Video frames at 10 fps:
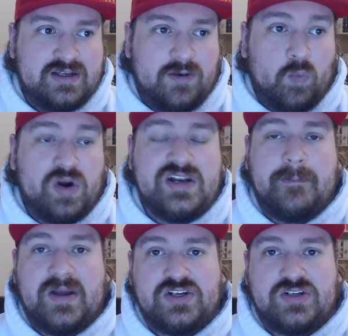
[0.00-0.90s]

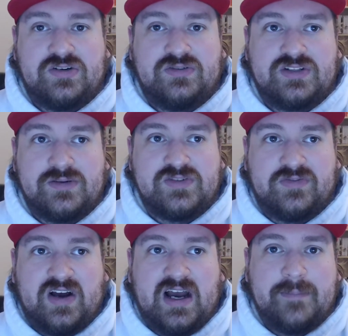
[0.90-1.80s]
one-dimensional in terms of
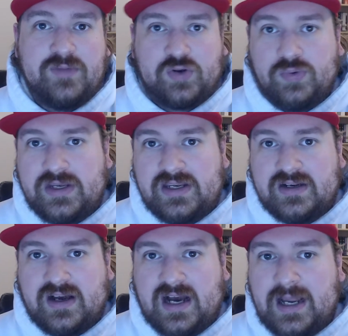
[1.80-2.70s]
I'm the
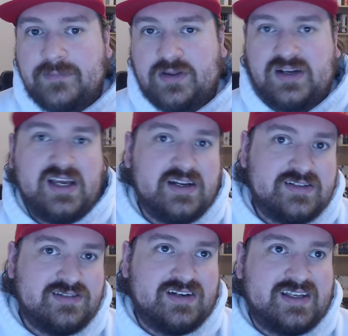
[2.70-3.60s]
queen, I'm the
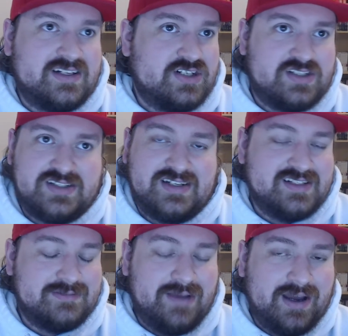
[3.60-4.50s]
knight. Like it
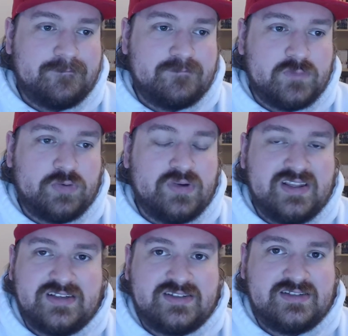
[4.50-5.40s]
doesn't matter. Don't read
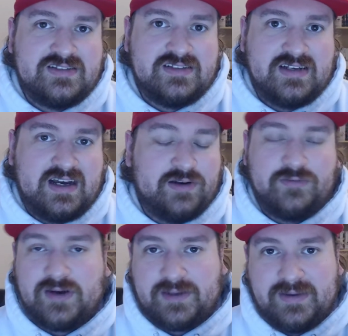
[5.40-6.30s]
this. I
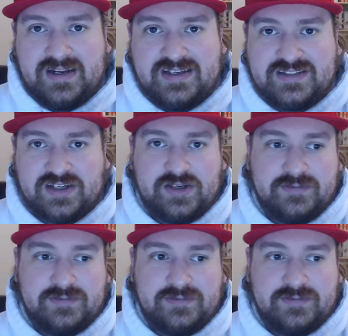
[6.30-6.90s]
don't recommend it. It's not good.